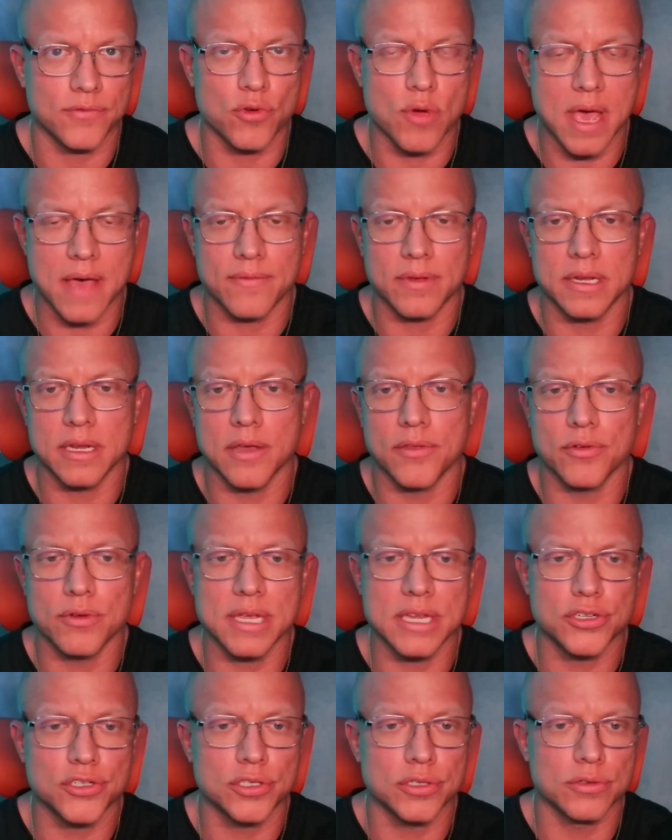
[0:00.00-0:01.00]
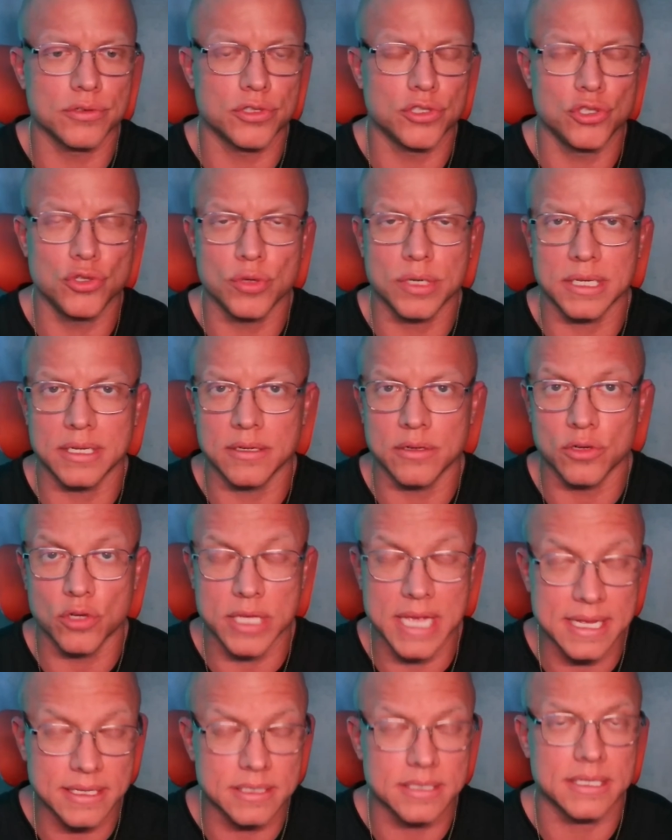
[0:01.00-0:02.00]
If you have any other issues, you can
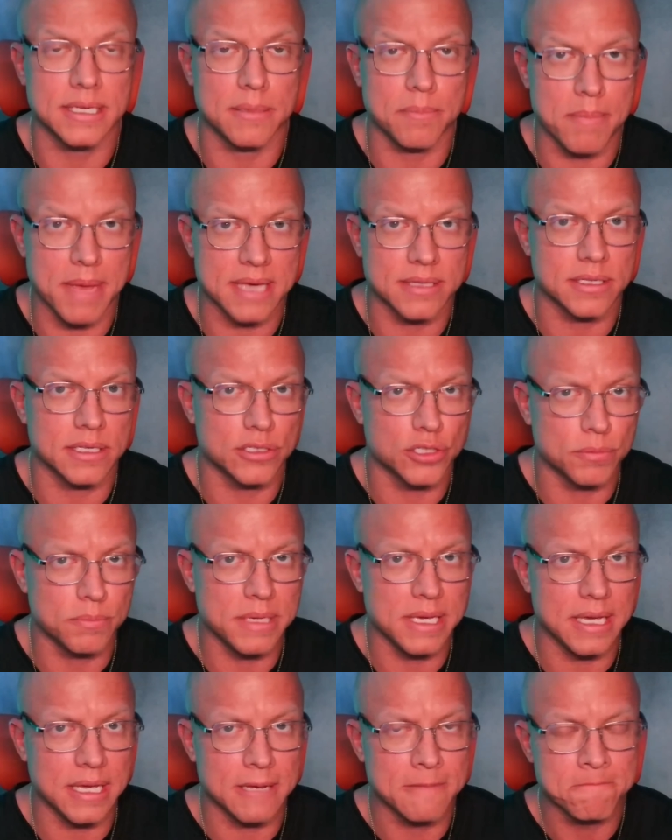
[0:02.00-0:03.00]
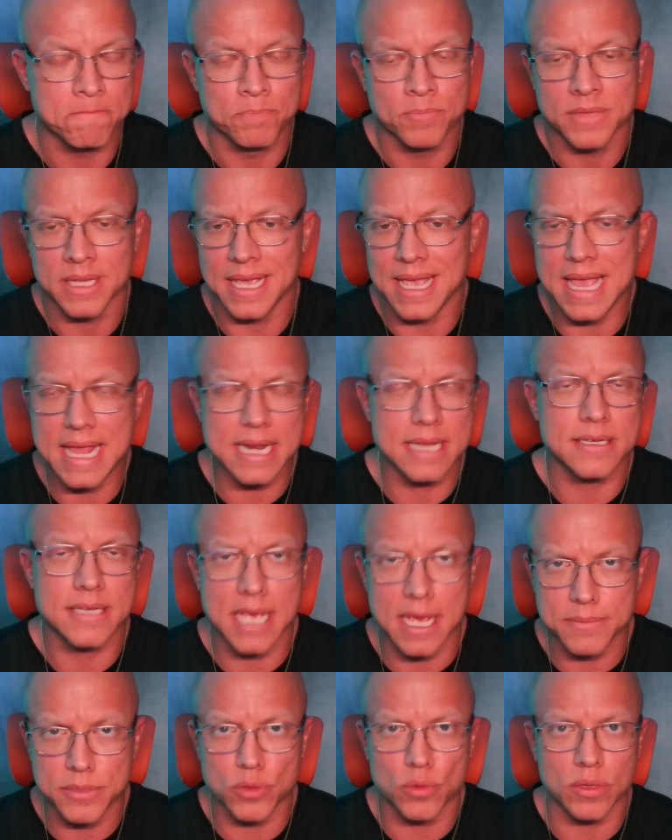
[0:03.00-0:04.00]
instantly message me
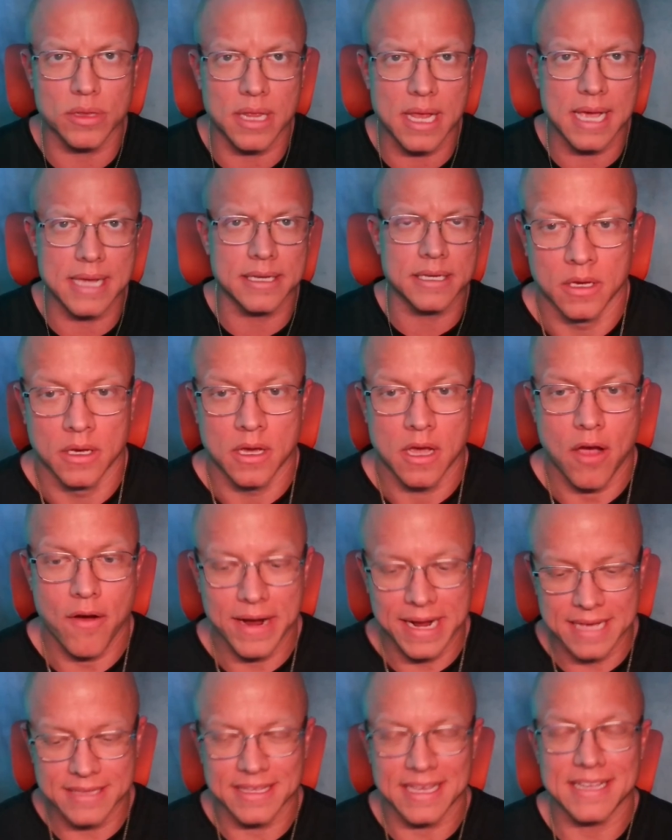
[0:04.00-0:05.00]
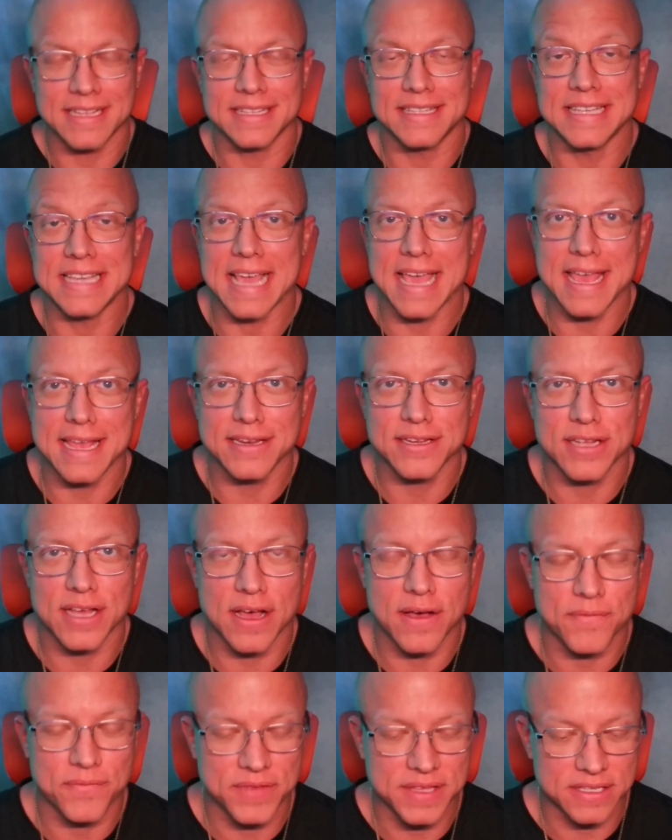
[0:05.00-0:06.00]
anytime you would like. All right, guys, that is the end
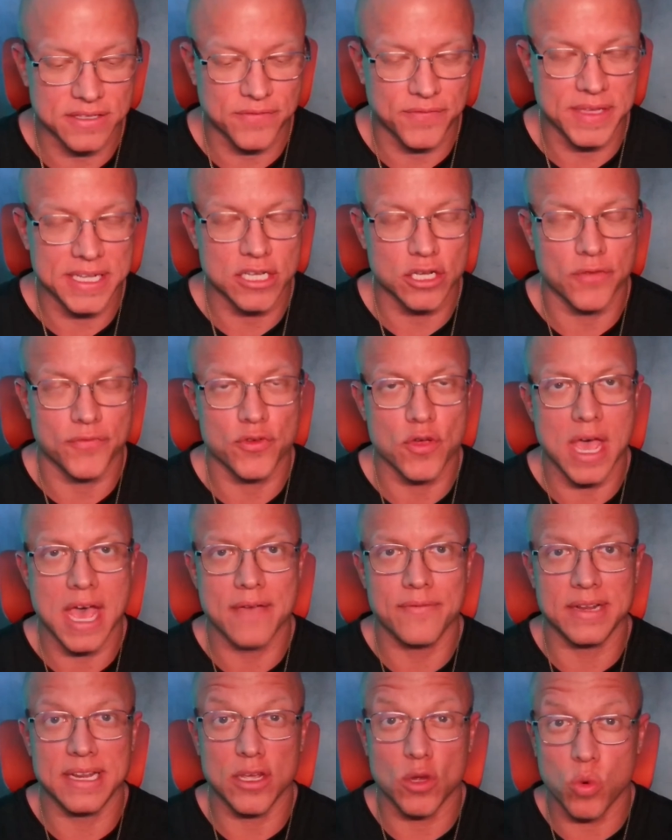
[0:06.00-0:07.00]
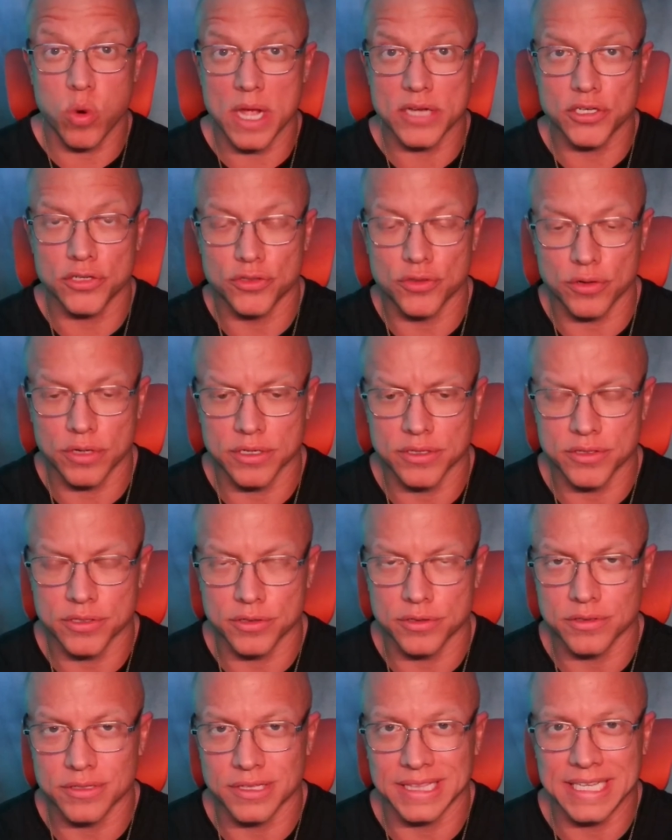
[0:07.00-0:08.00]
of this video. If you have any questions or
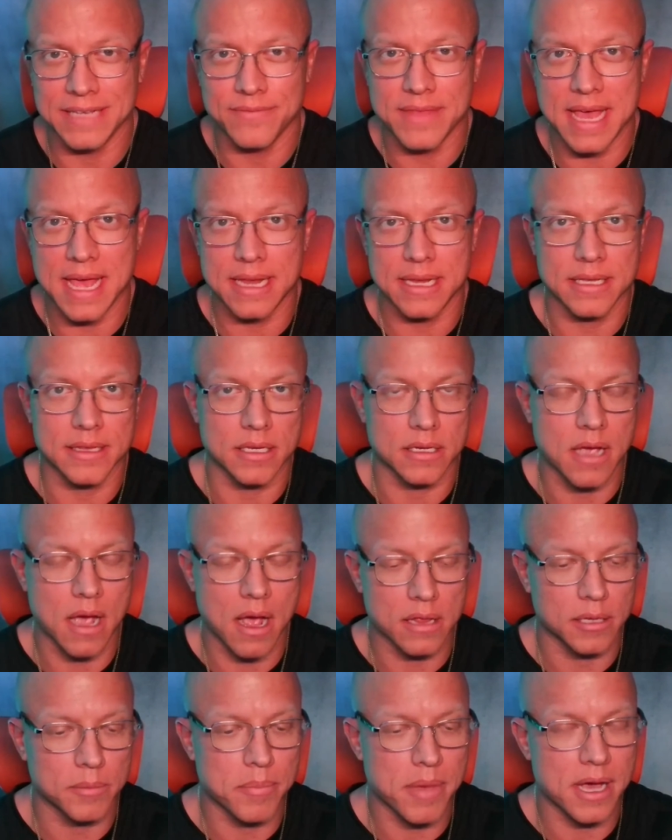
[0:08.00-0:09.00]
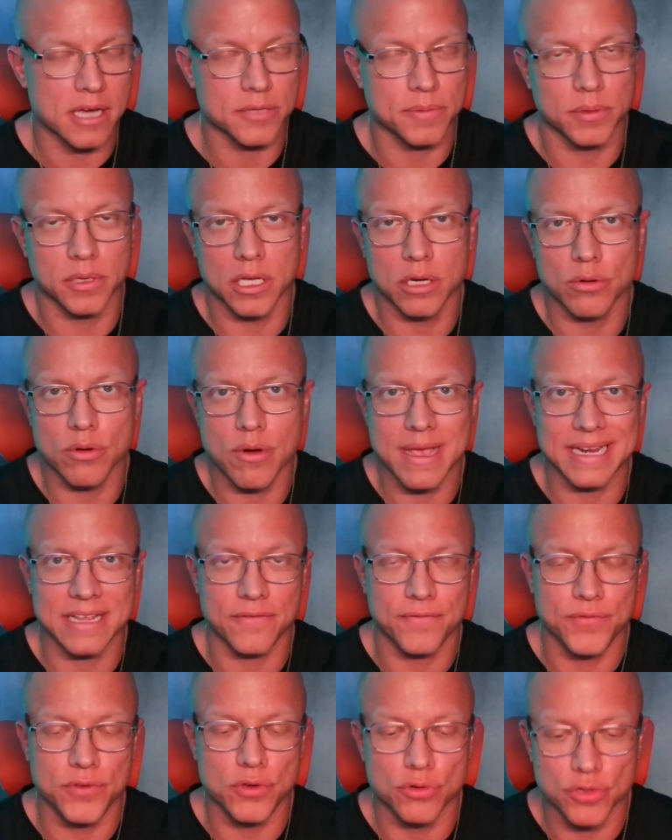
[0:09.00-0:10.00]
concerns, leave that in the comment box below, or
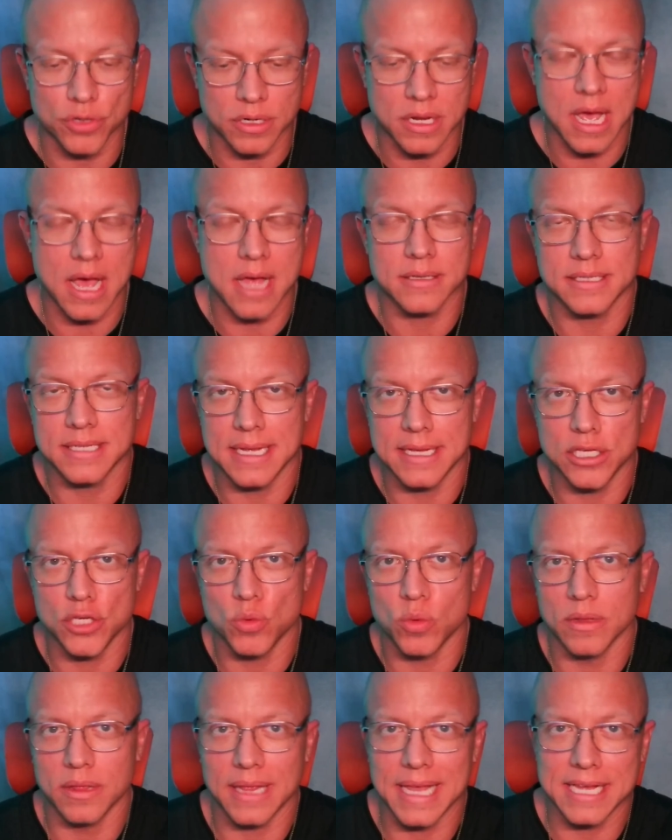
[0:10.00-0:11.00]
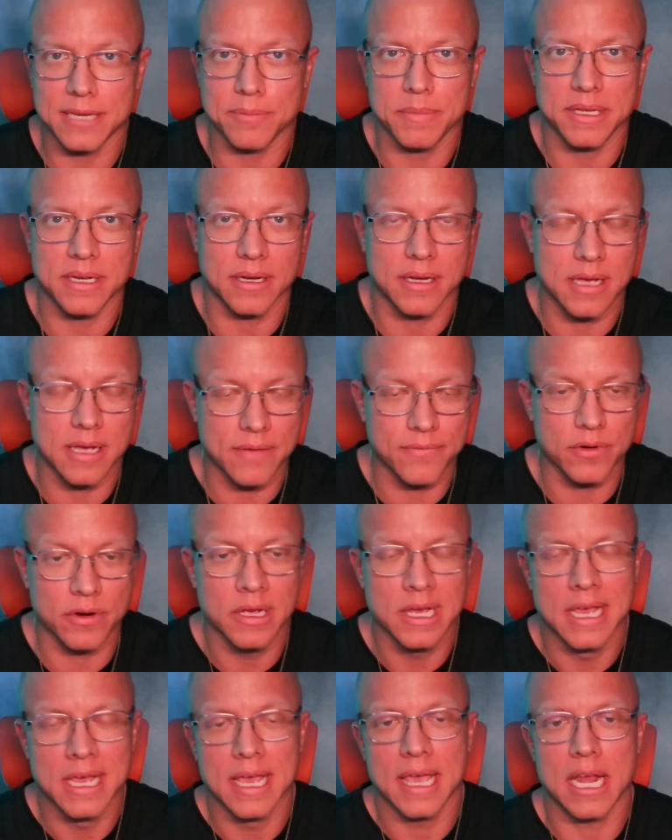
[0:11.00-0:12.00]
any future content you would like me to cover.